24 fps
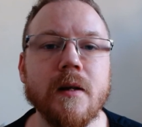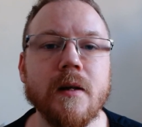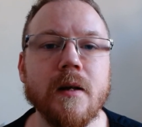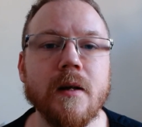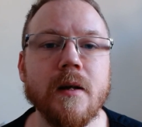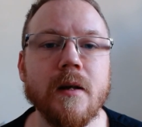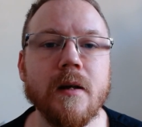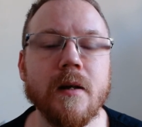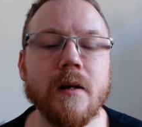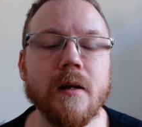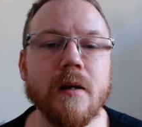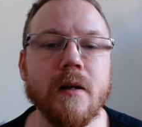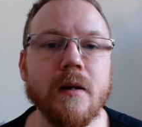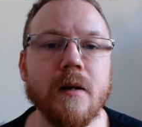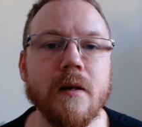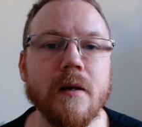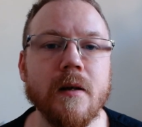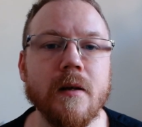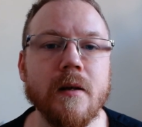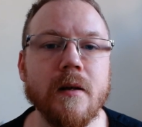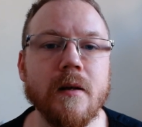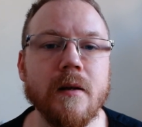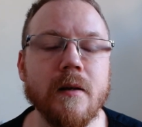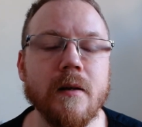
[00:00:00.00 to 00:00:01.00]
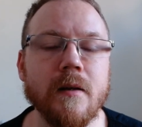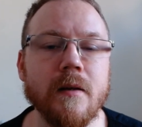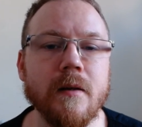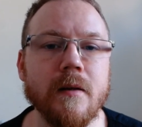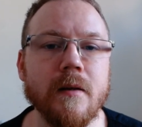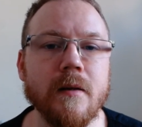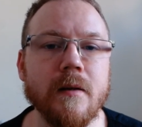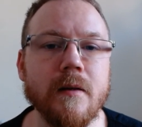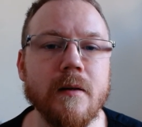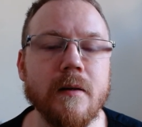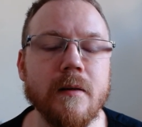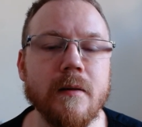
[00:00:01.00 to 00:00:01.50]

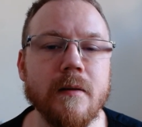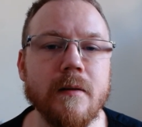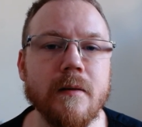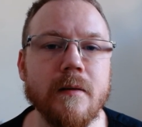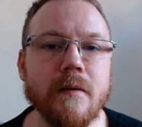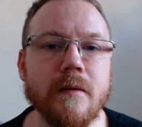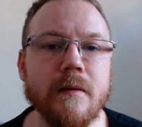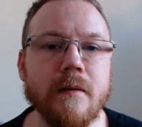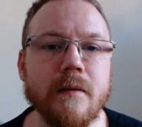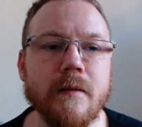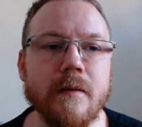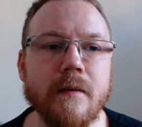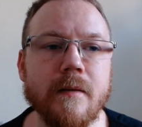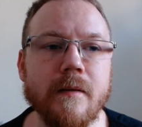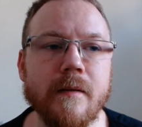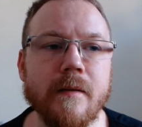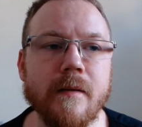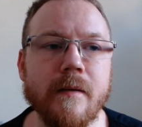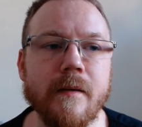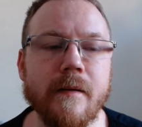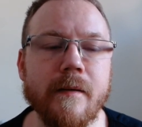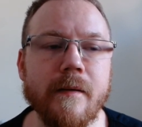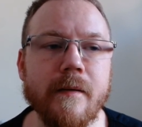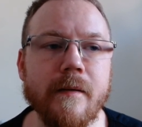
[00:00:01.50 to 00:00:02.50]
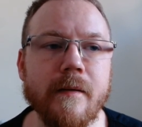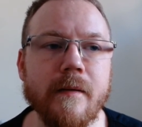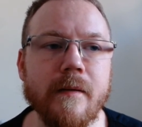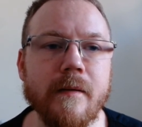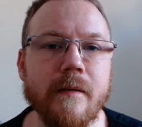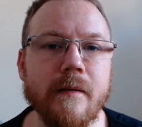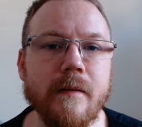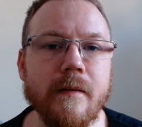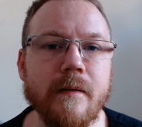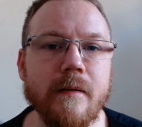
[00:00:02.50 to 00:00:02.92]
No one is speaking in this clip.